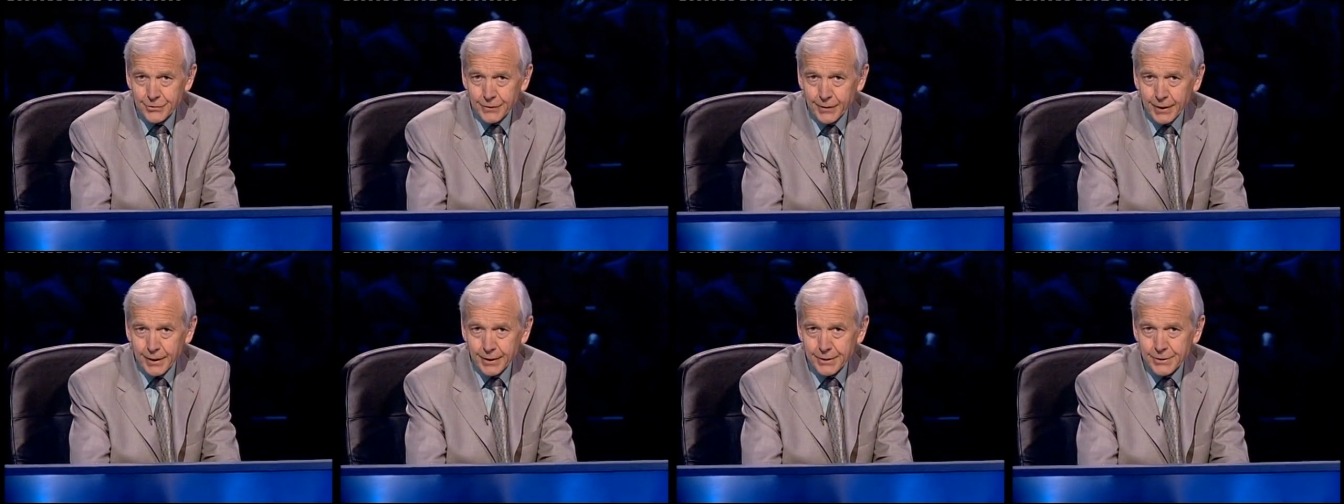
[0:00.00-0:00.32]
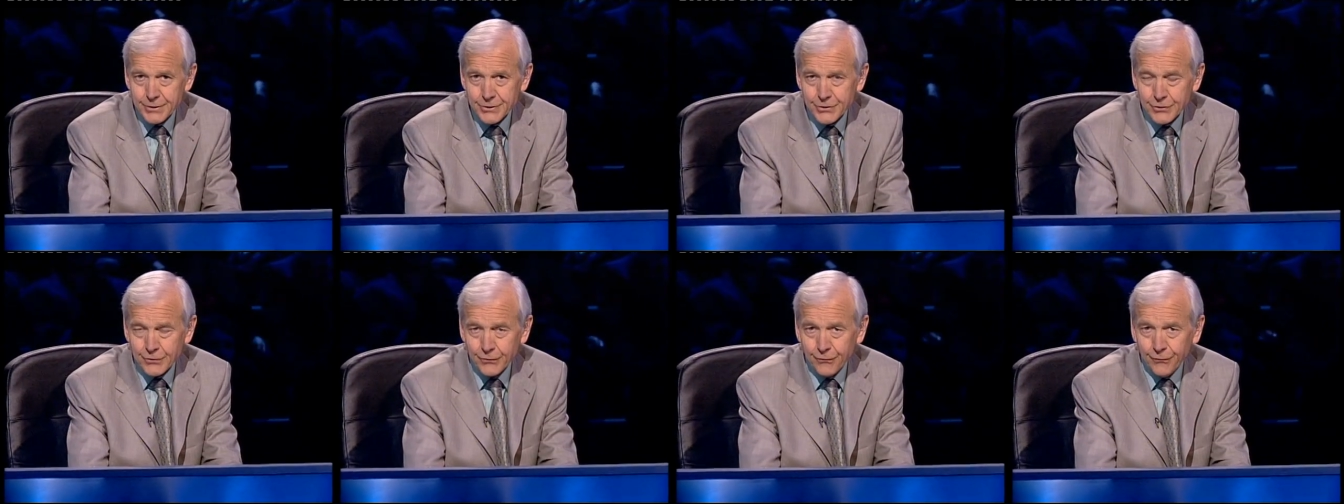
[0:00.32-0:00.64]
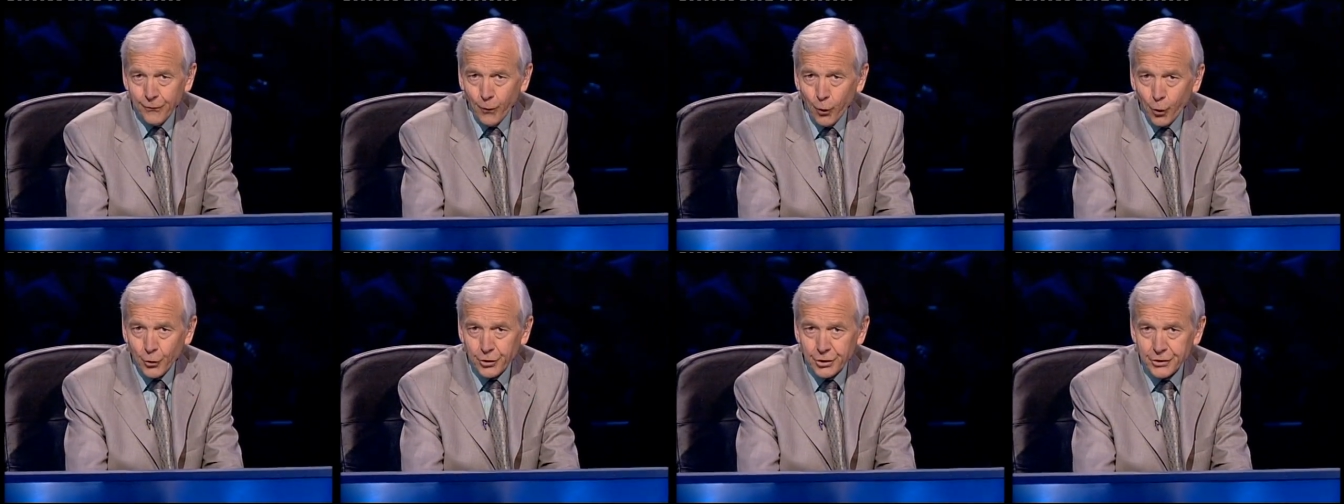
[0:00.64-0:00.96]
tonight's
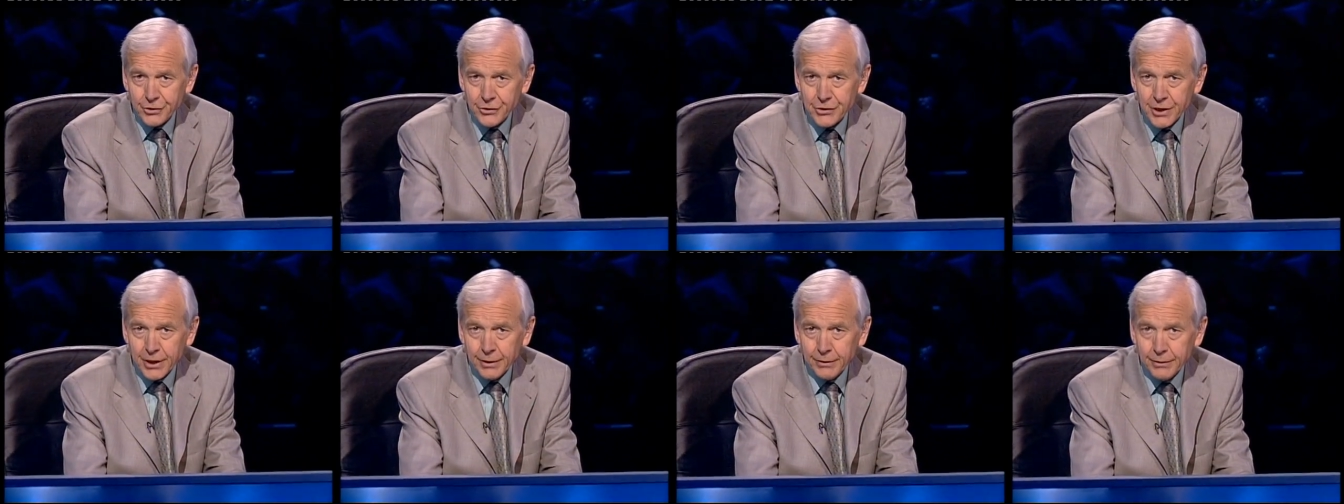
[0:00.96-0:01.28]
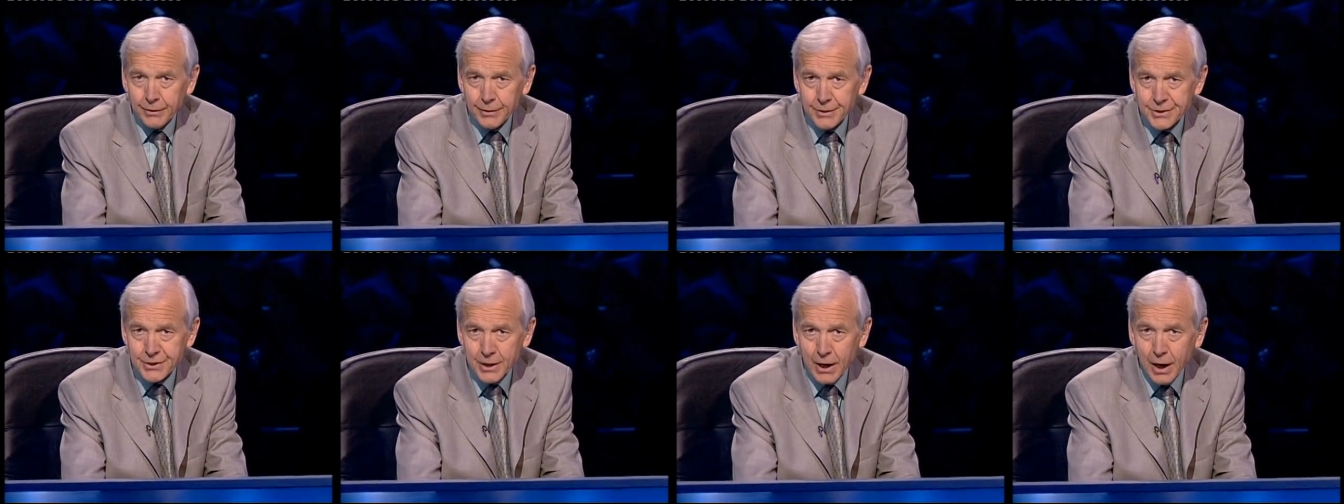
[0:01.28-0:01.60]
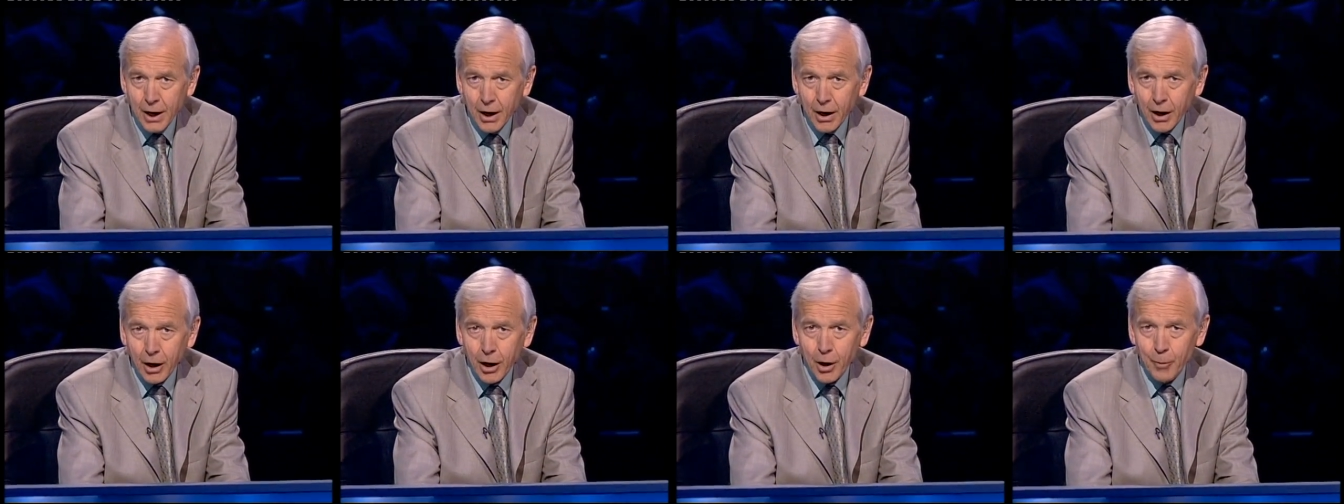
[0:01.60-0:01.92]
four contenders
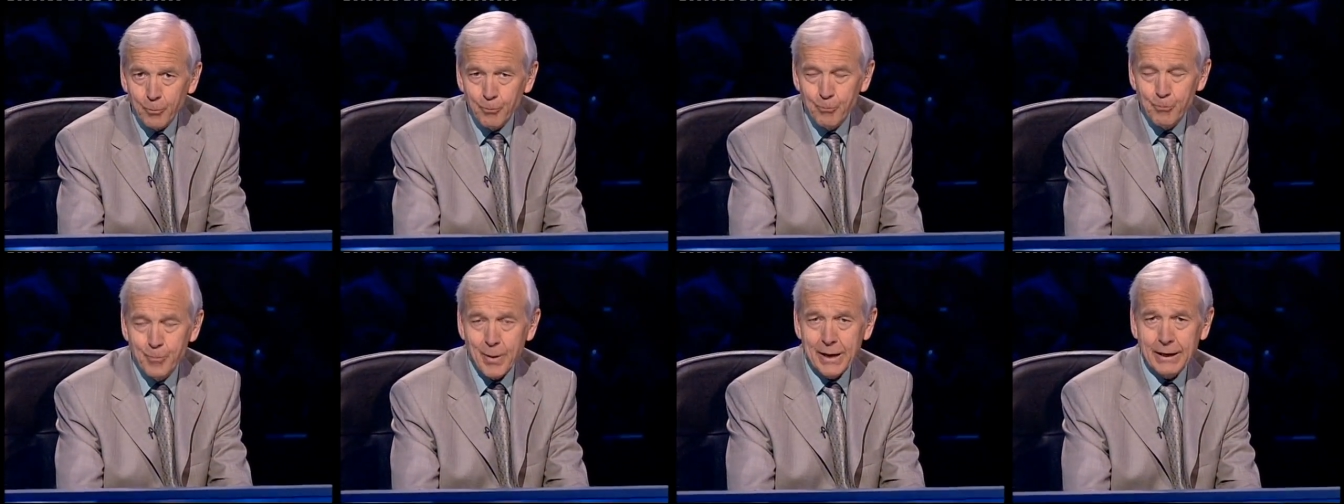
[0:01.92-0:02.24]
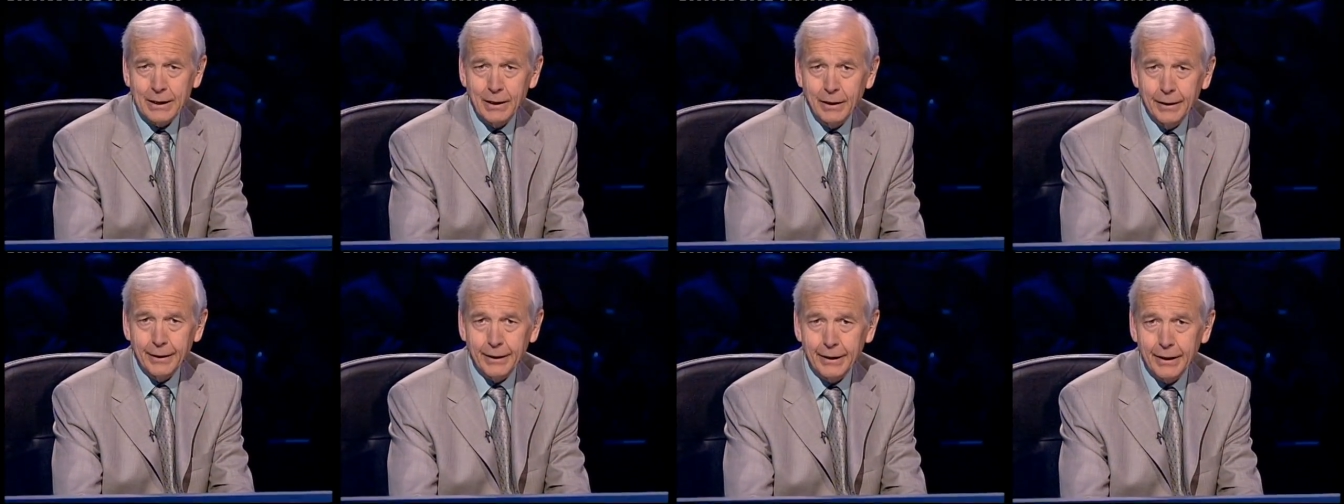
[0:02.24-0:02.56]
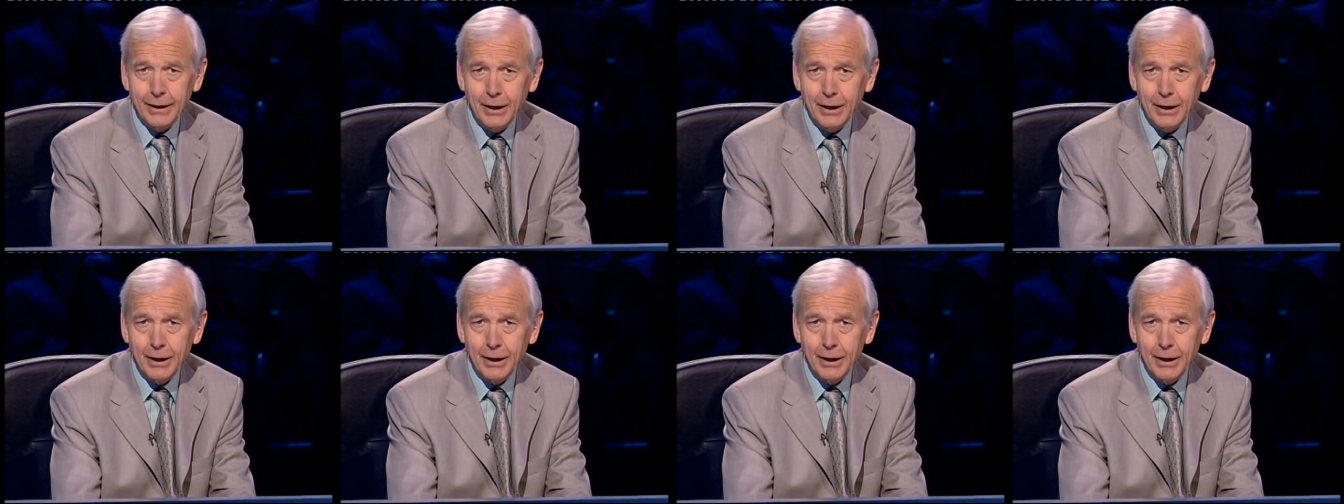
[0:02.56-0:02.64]
are battling